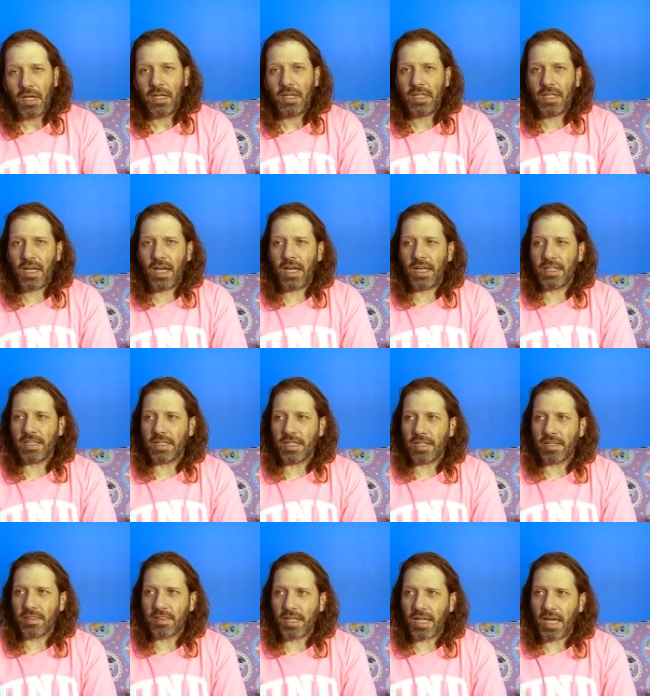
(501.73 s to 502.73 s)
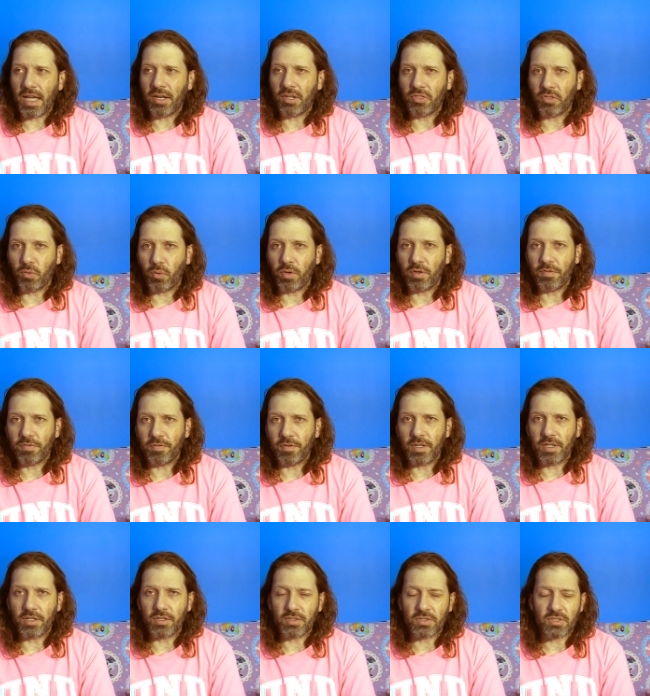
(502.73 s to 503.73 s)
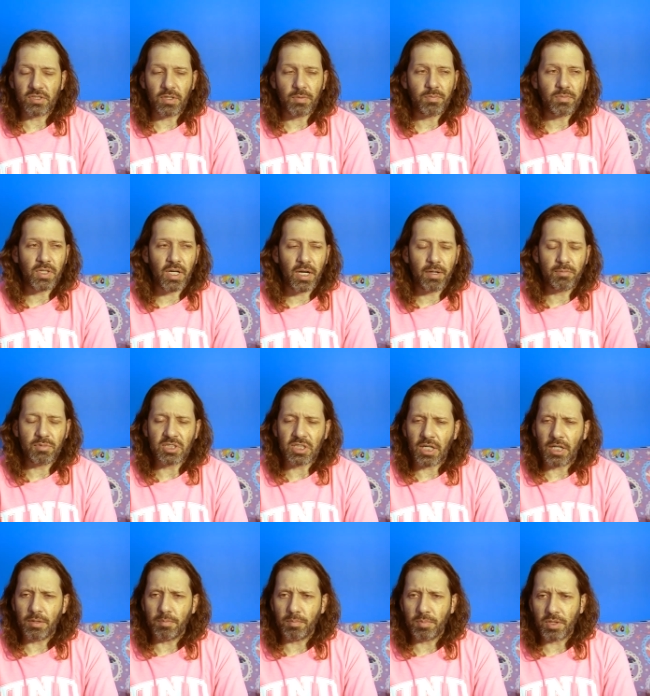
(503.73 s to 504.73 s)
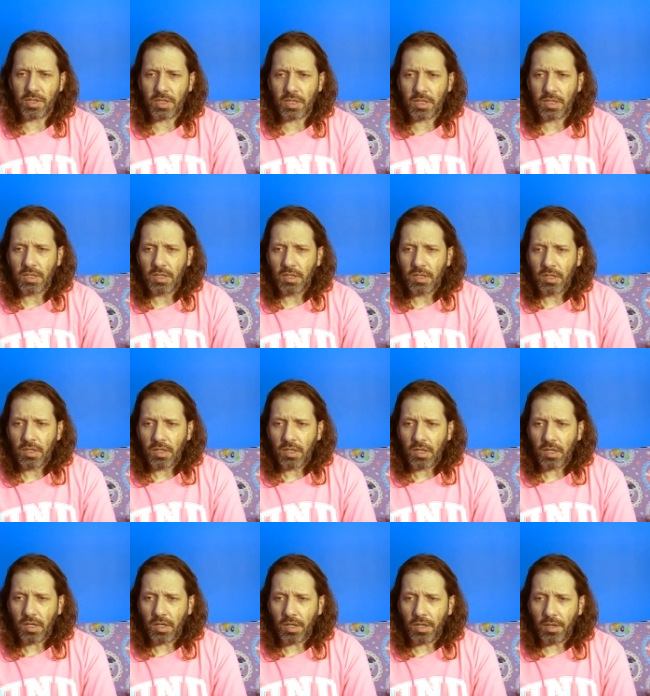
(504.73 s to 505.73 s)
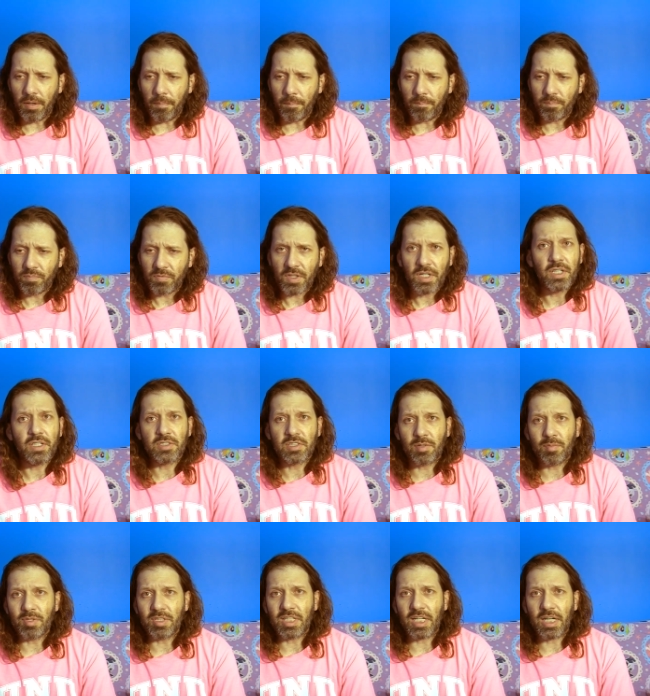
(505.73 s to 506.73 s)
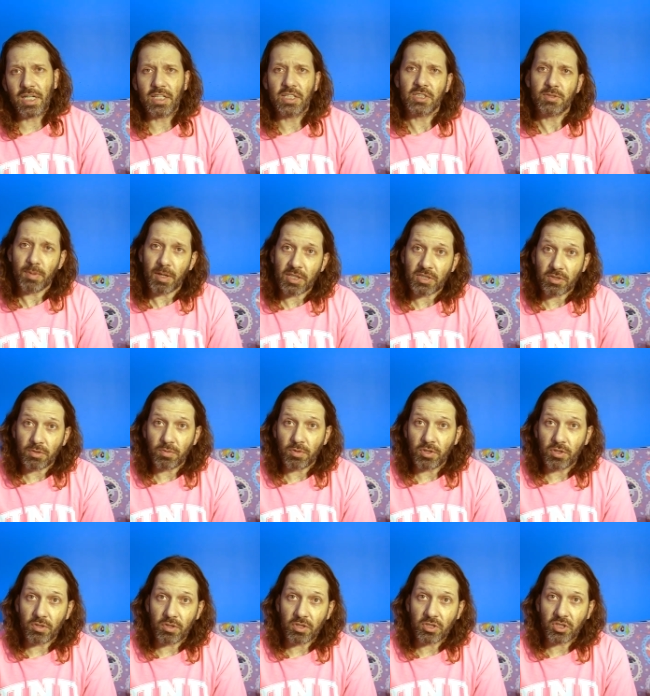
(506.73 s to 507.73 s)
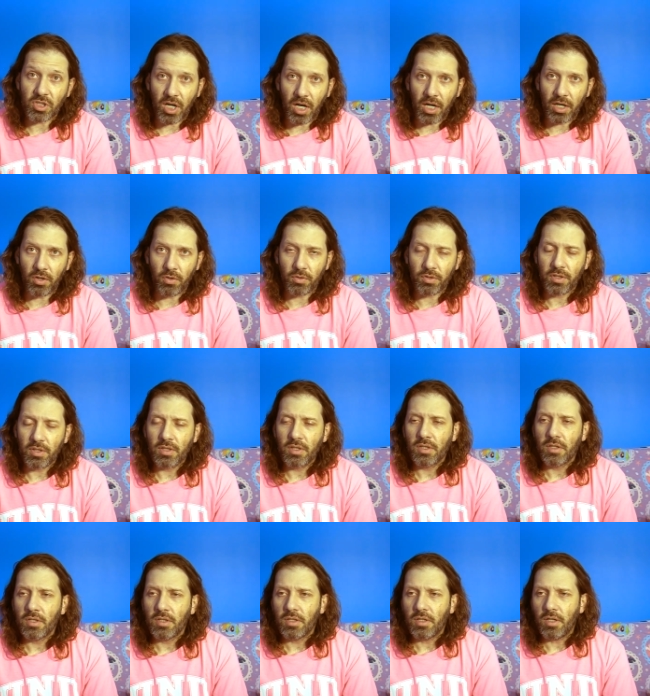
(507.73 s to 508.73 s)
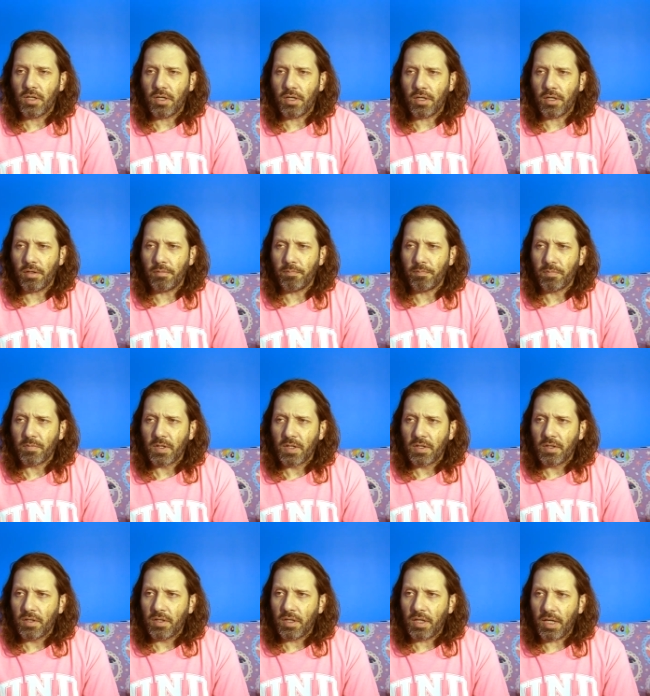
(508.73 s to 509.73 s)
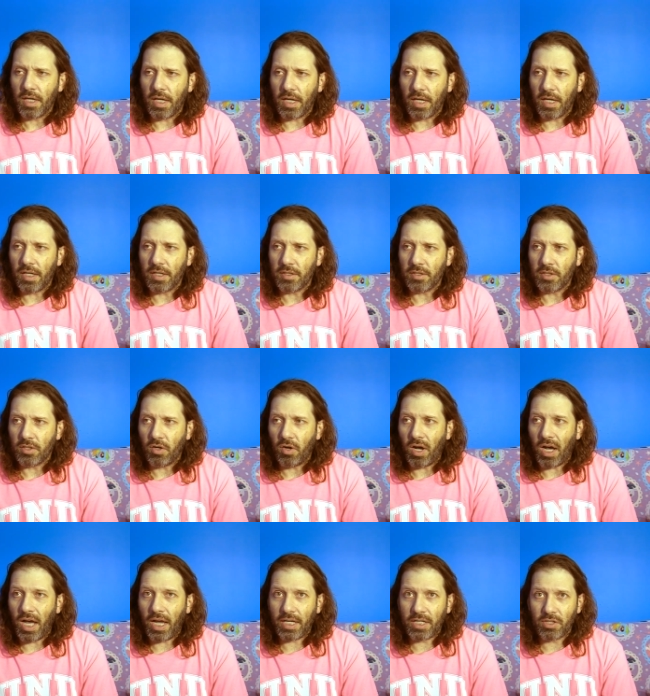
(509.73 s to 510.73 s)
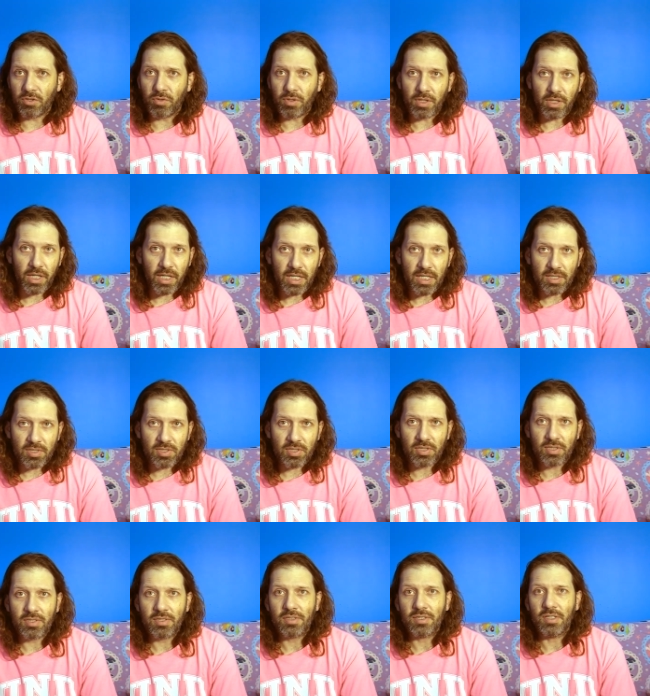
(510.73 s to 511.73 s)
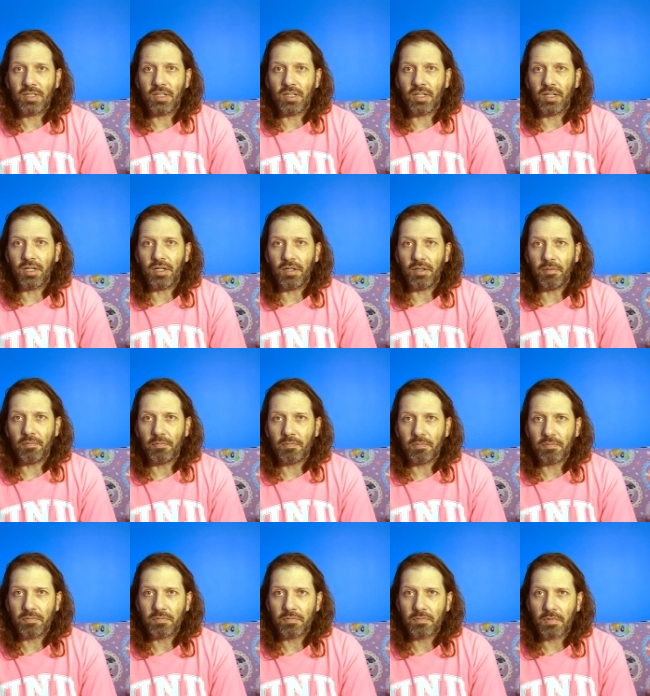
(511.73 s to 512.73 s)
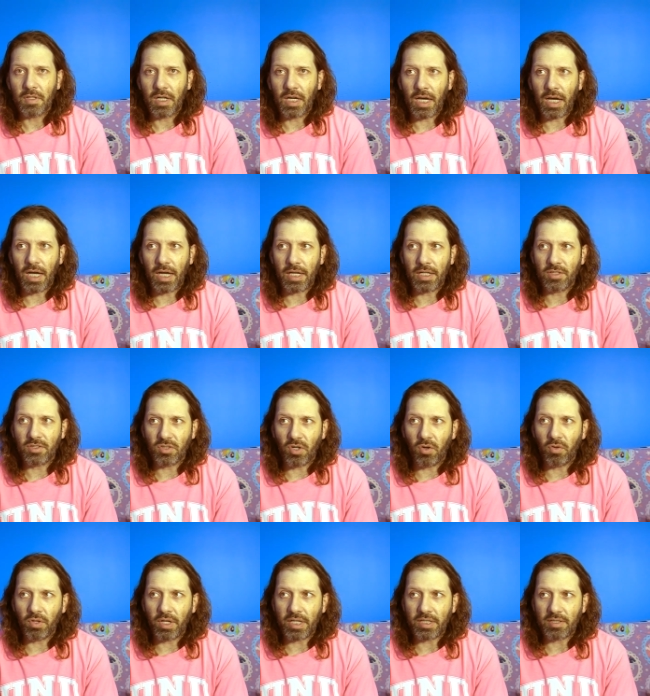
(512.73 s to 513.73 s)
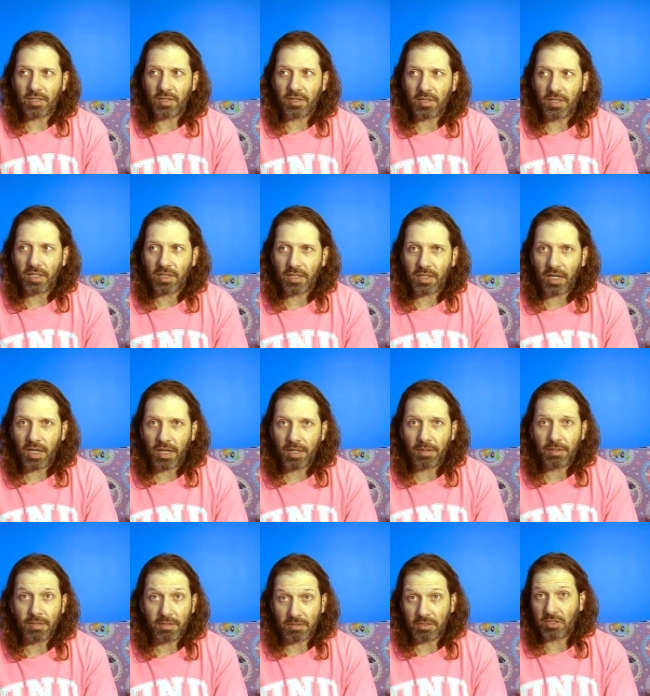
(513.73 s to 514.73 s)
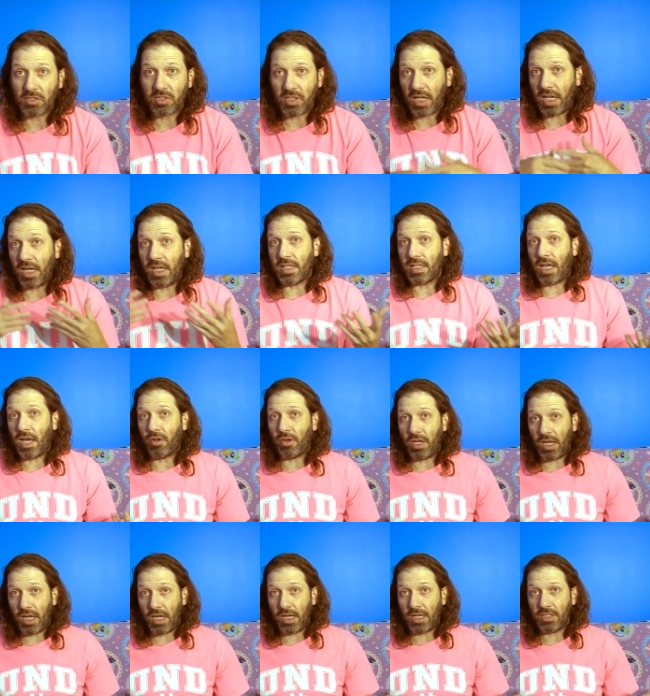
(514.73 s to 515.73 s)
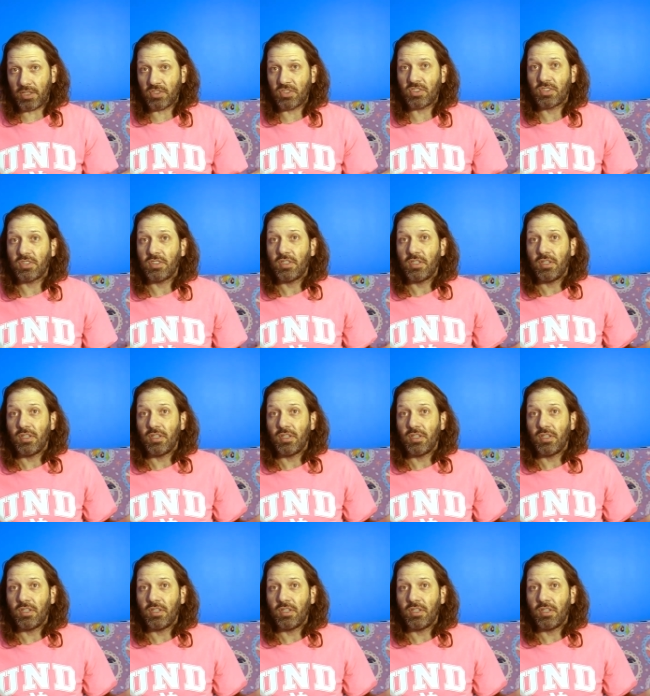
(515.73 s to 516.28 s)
Yeah, I get that. Authority figures sometimes can be um, intimidating, especially when you're a child. Uh, and, you know, I can relate. Um, I don't like to think that I just hand out A's.